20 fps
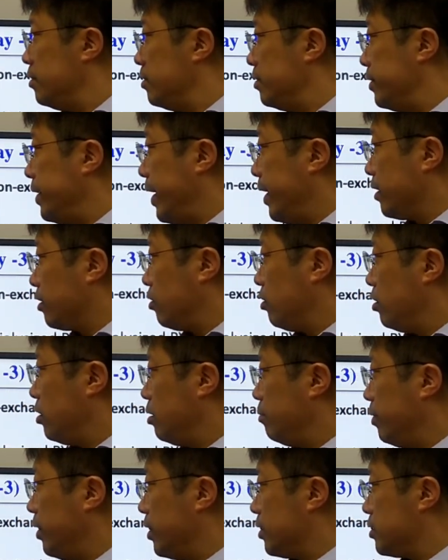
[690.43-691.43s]
That
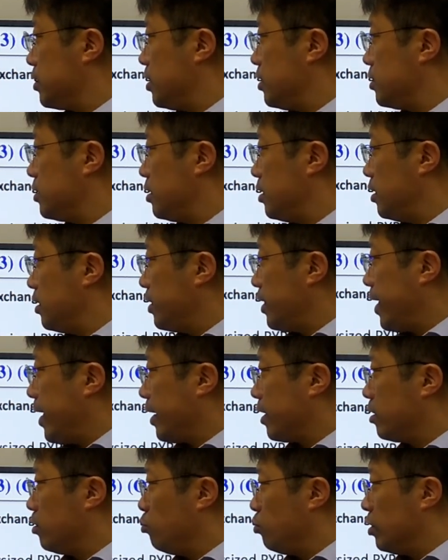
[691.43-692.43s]
column has histidine
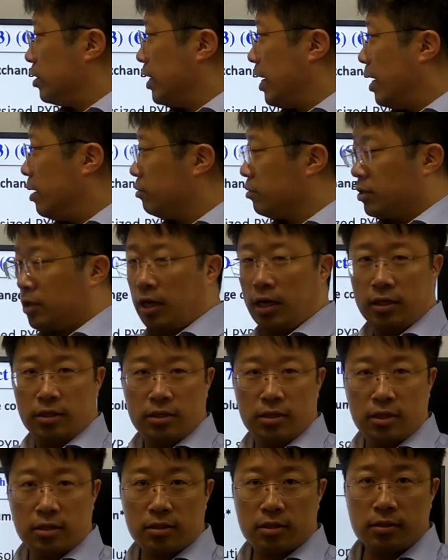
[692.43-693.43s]
tag without
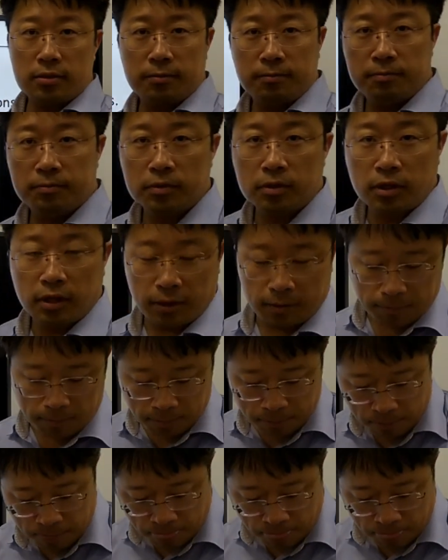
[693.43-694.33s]
cases. Okay.